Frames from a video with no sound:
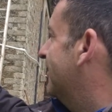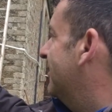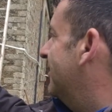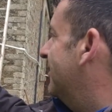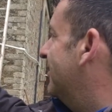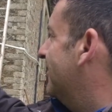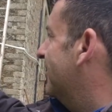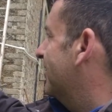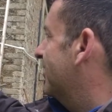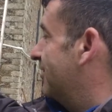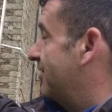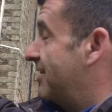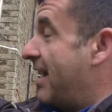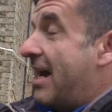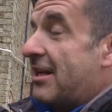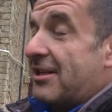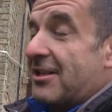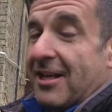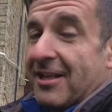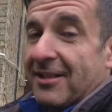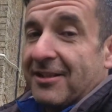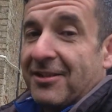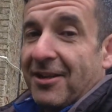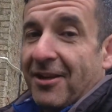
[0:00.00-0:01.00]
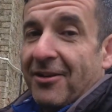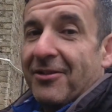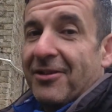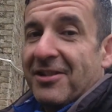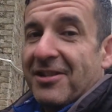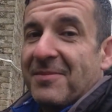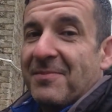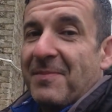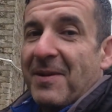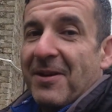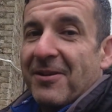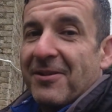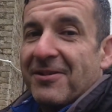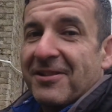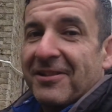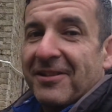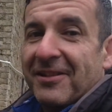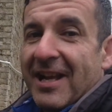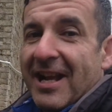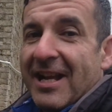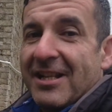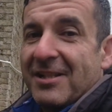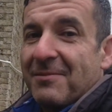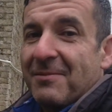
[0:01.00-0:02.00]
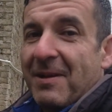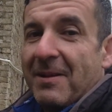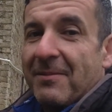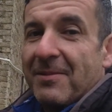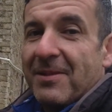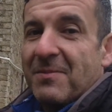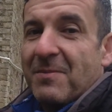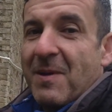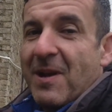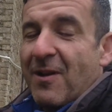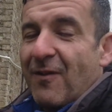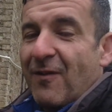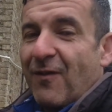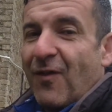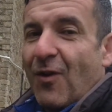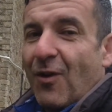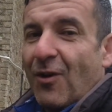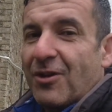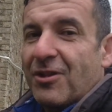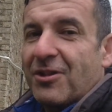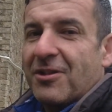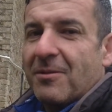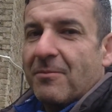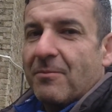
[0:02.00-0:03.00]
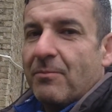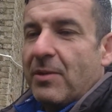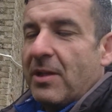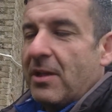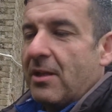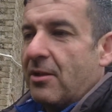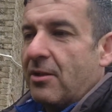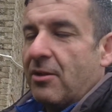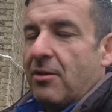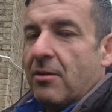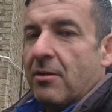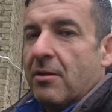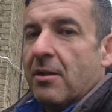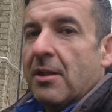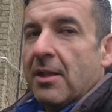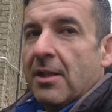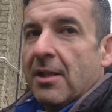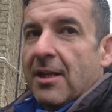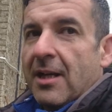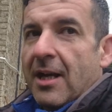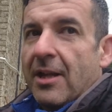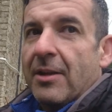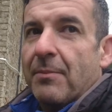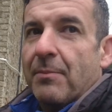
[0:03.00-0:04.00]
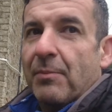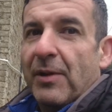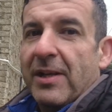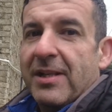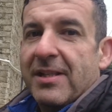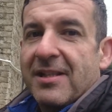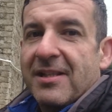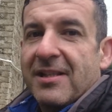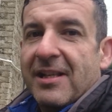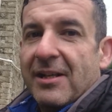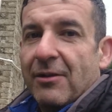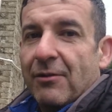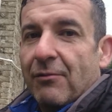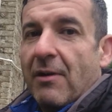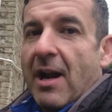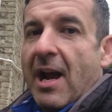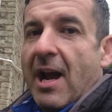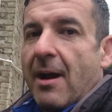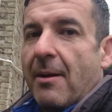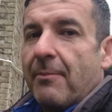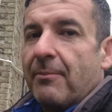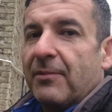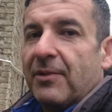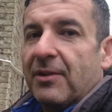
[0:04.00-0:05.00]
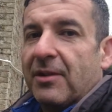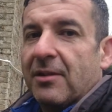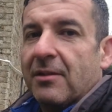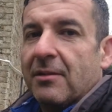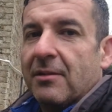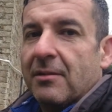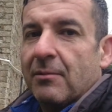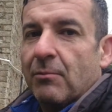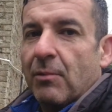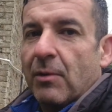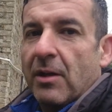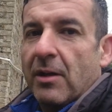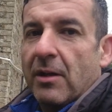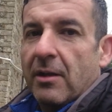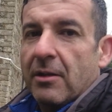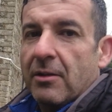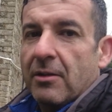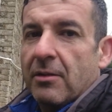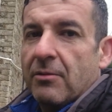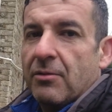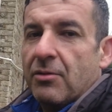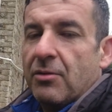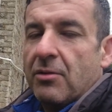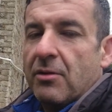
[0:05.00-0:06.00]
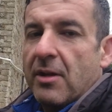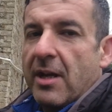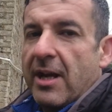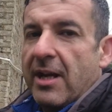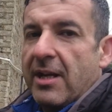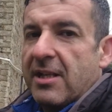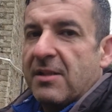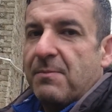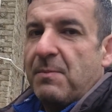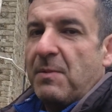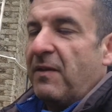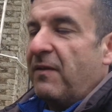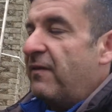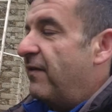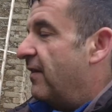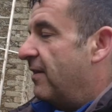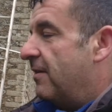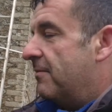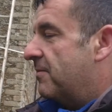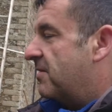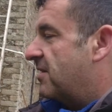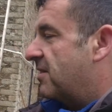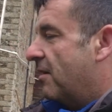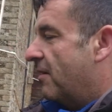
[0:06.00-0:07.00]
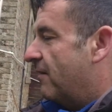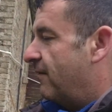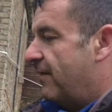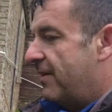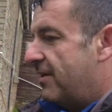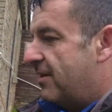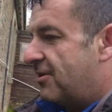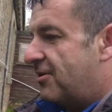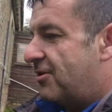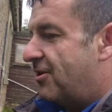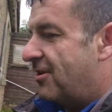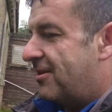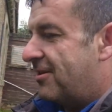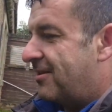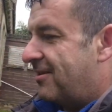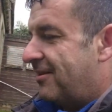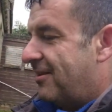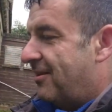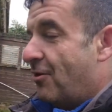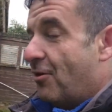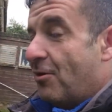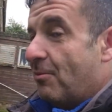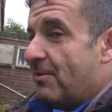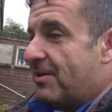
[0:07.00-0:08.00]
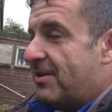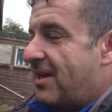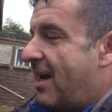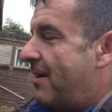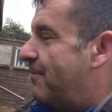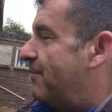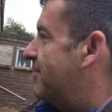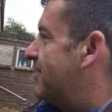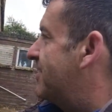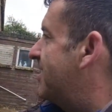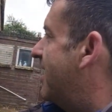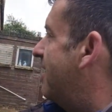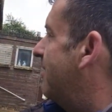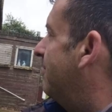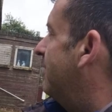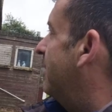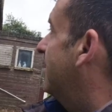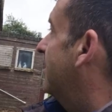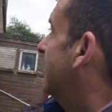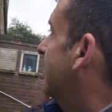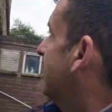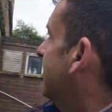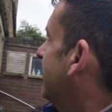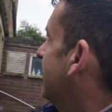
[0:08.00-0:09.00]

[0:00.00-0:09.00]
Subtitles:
And there's actually a ton of spares in there. I just went and spent a fortune in B&Q, and the place is like rammed with speed fit stuff. It always happens that way.